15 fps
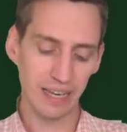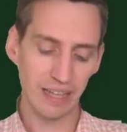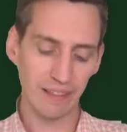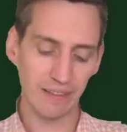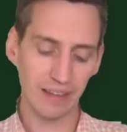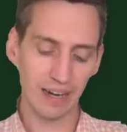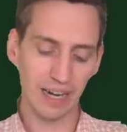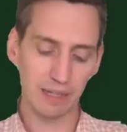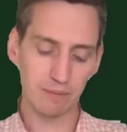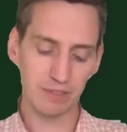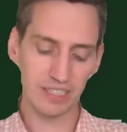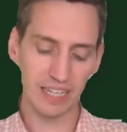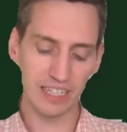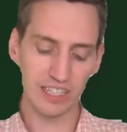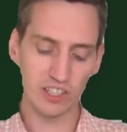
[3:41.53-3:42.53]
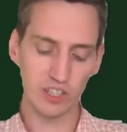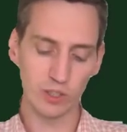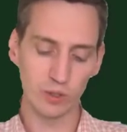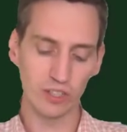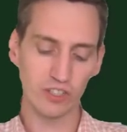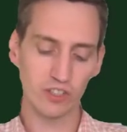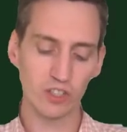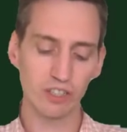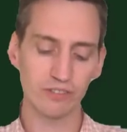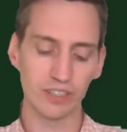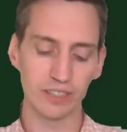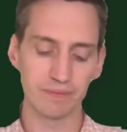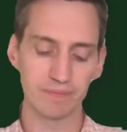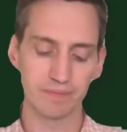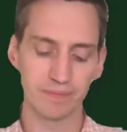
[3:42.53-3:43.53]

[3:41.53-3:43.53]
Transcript: that I am sending to the server,